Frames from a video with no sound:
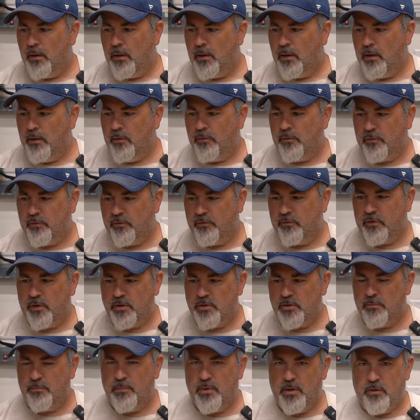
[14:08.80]
there's
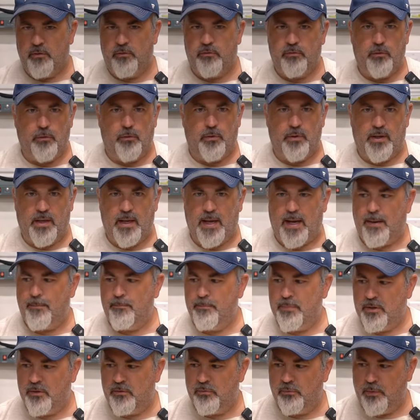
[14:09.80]
such a minuscule
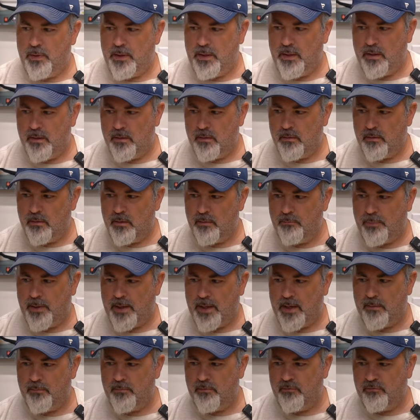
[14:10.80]
gap between the
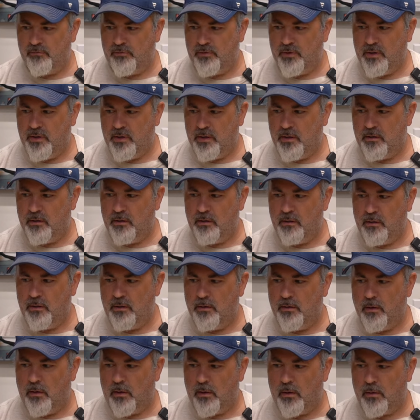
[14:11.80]
bottom of the
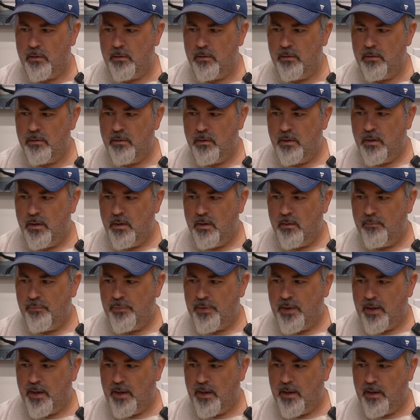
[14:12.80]
guard
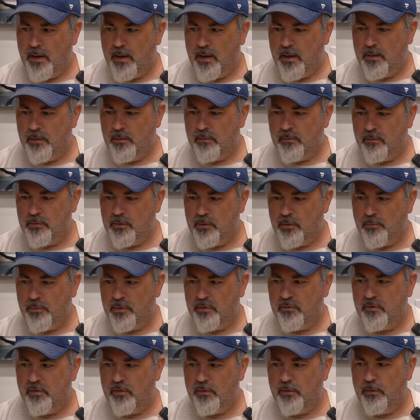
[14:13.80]
and your
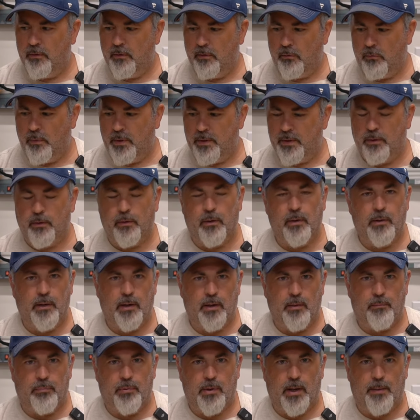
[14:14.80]
material when you're
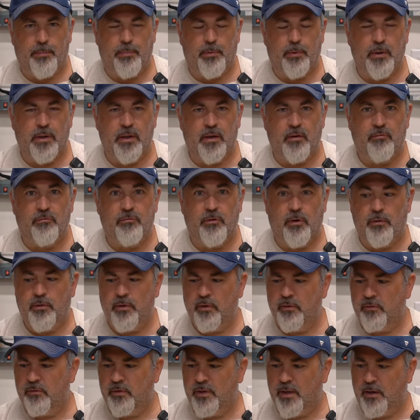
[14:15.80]
properly in
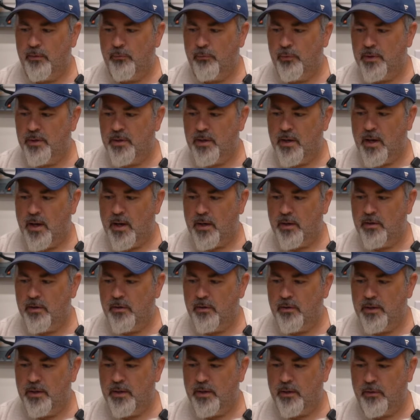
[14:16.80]
focus that it would not
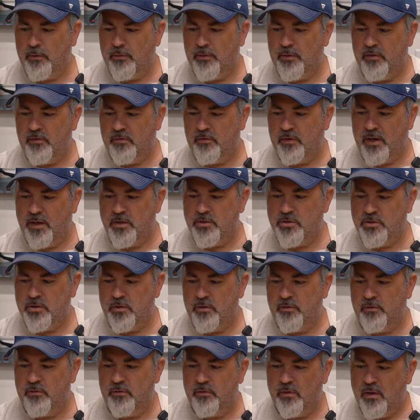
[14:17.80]
clear these
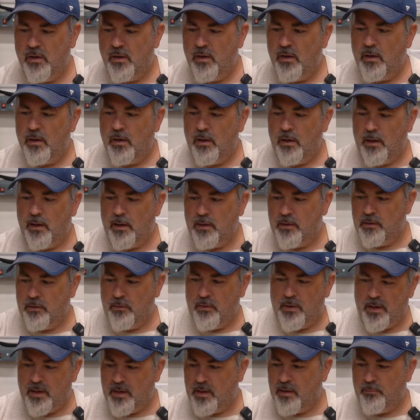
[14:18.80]
edges, and
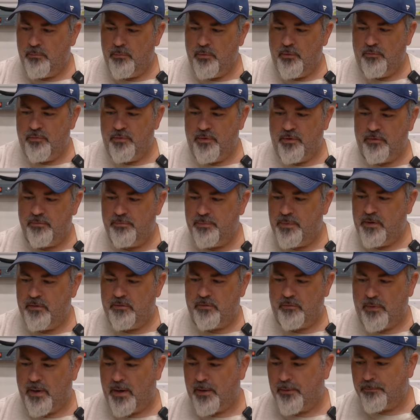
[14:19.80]
you'd end up moving this piece
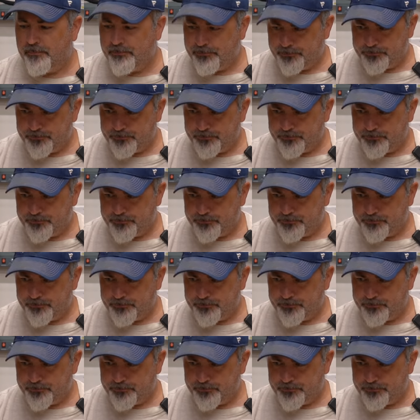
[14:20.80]
around.